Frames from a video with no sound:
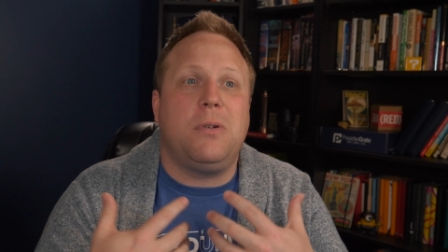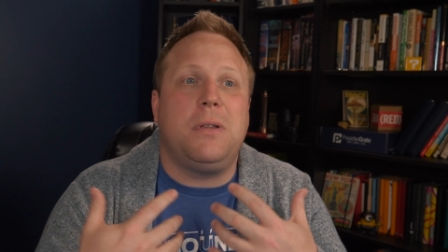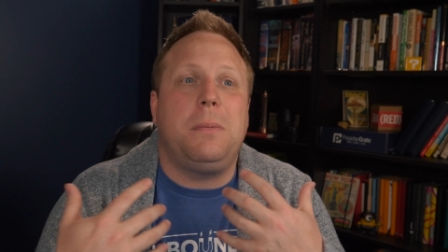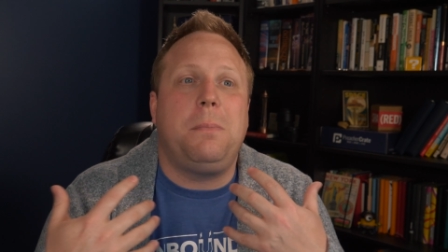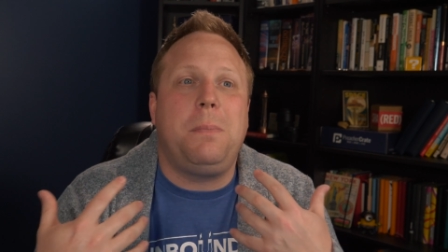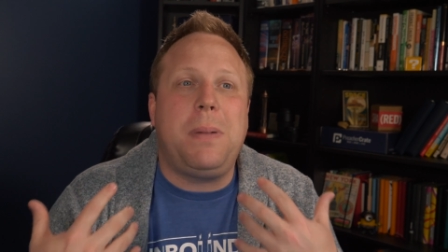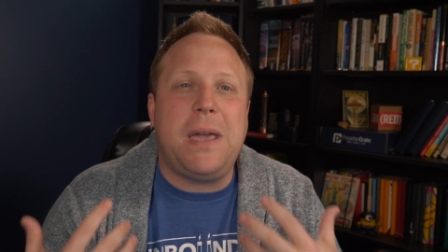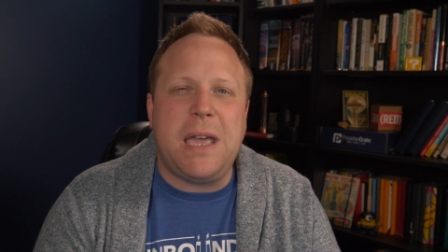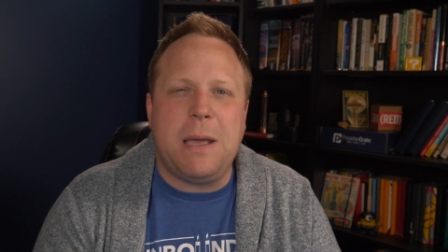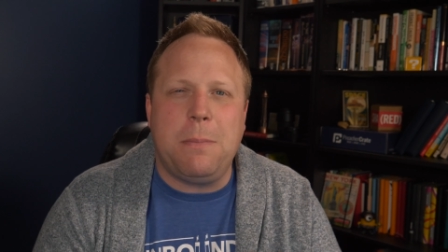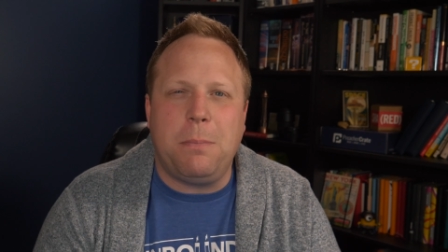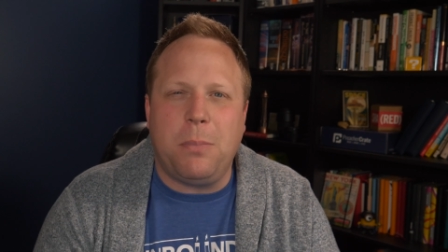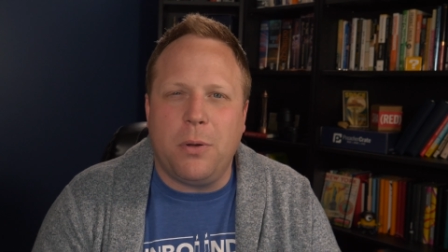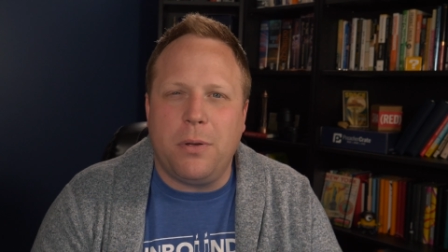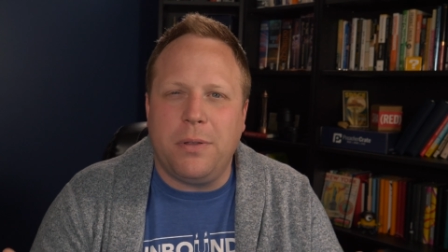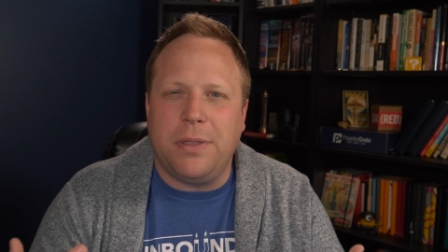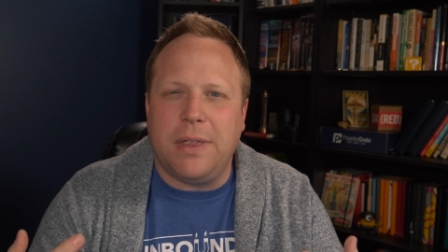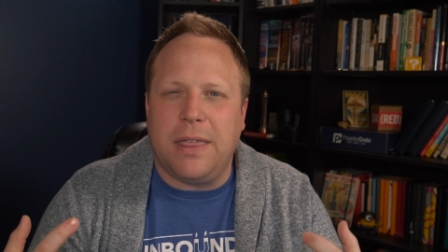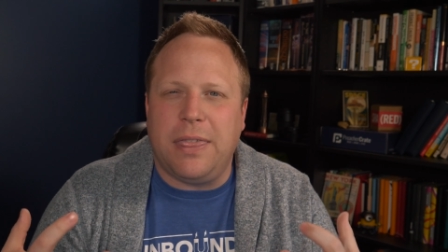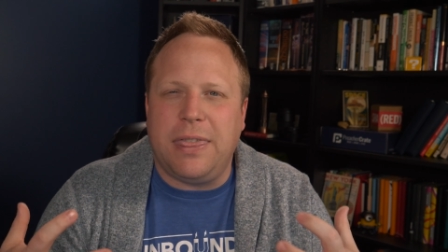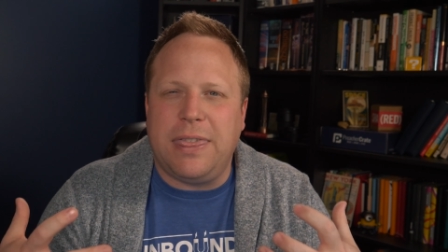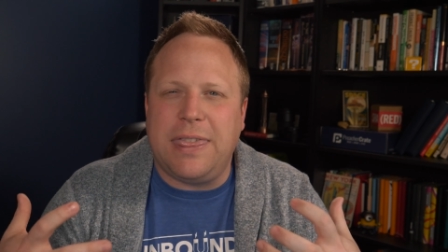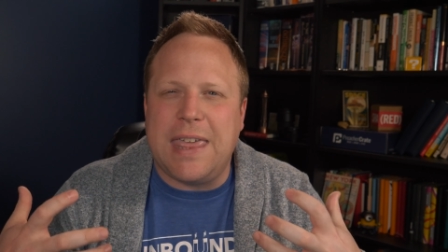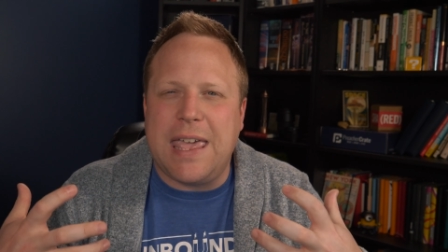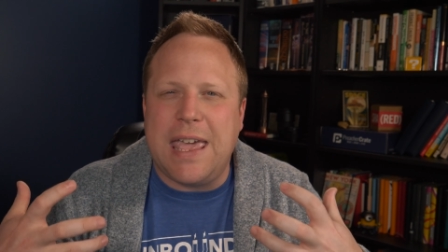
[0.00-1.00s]
with people
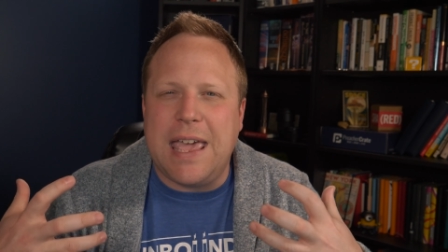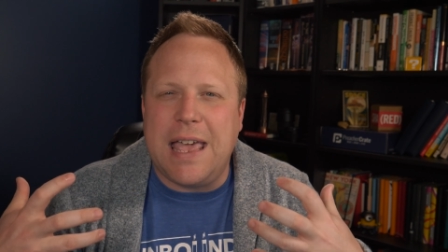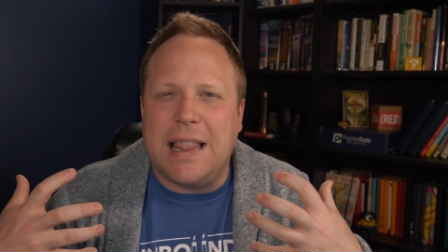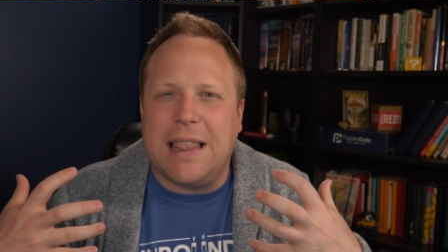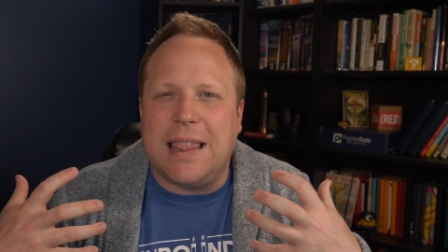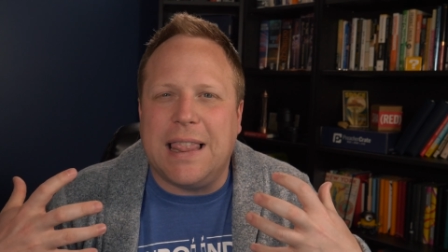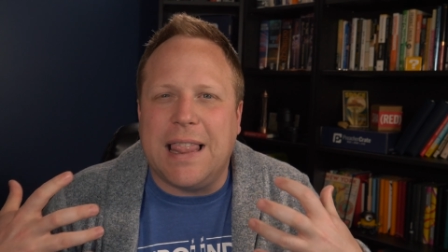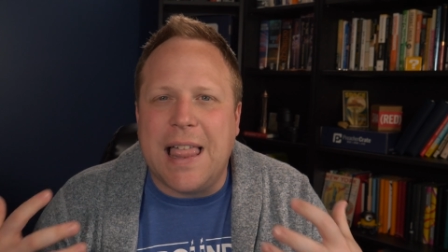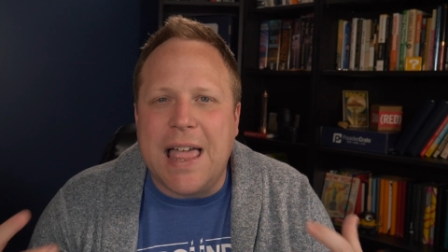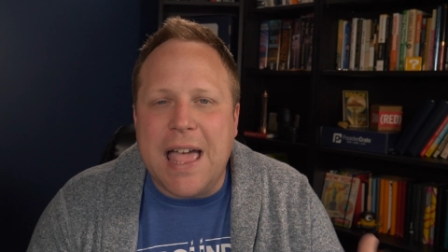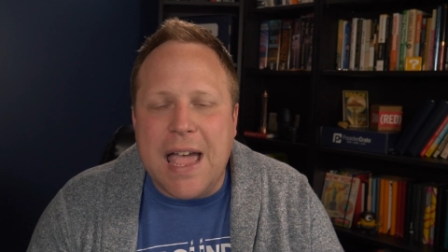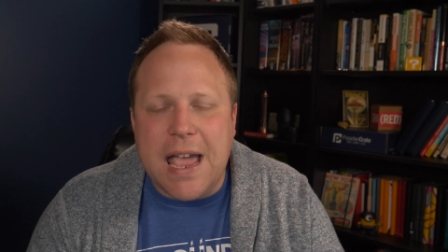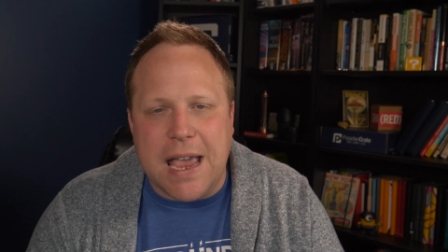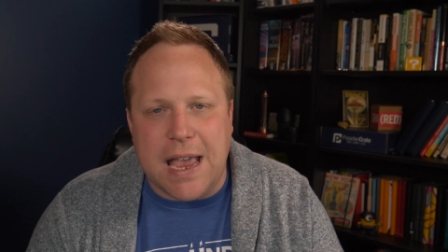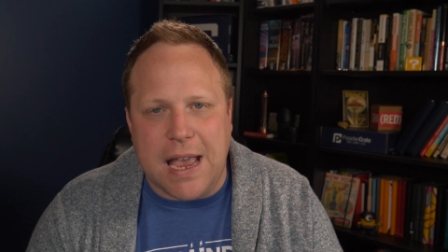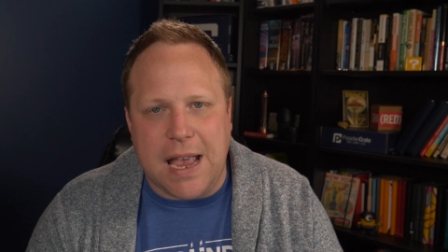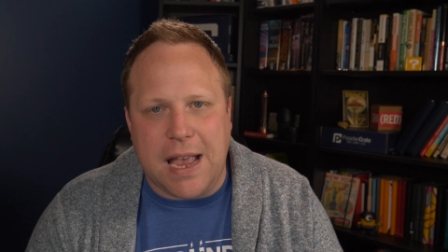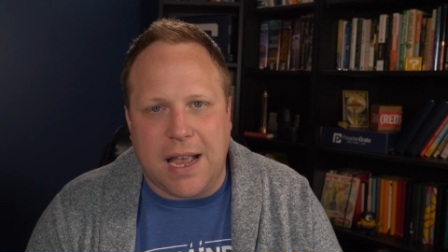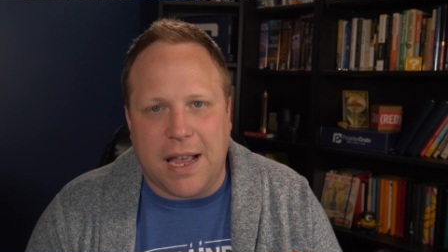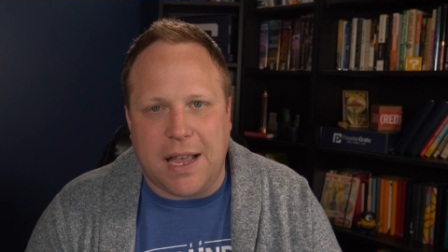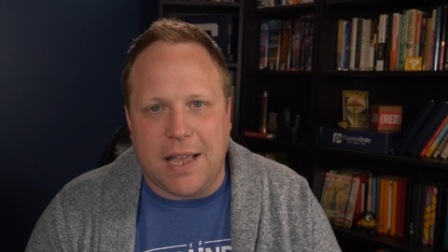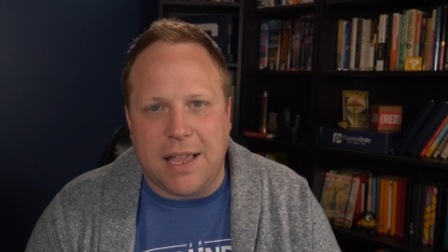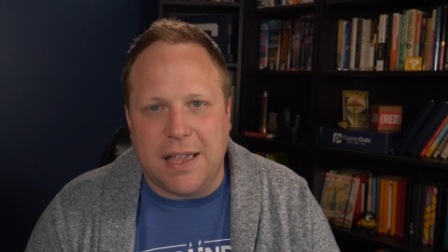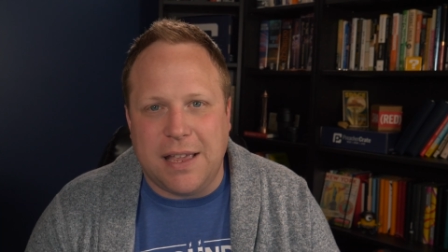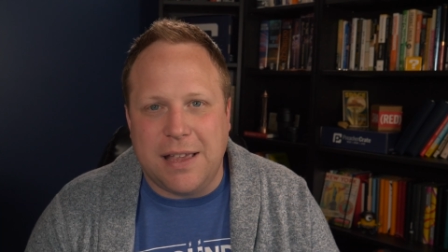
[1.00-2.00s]
that they
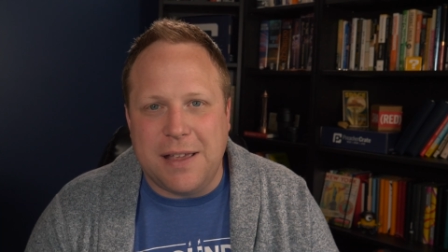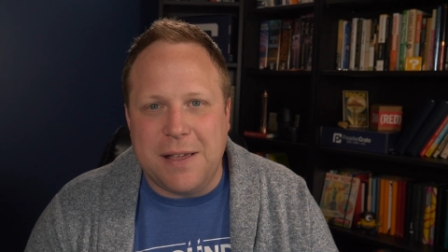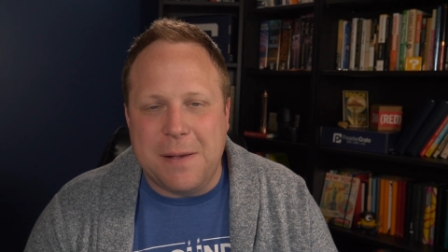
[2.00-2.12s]
like.